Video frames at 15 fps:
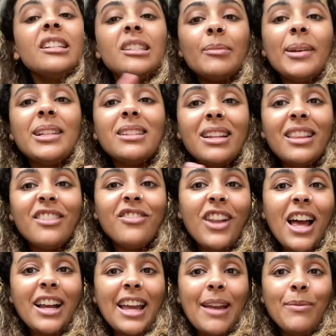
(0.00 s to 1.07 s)
So basically the
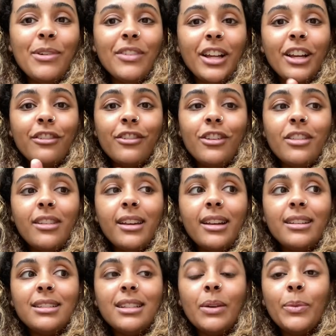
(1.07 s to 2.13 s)
flat came with like a few
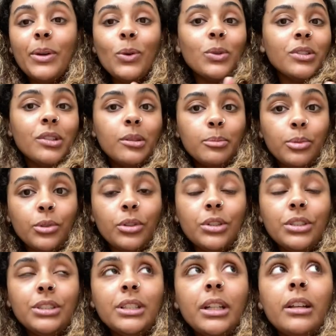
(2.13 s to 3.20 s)
things that we also
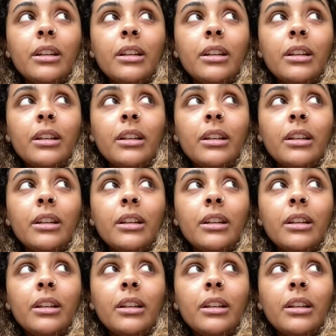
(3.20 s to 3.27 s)
brought.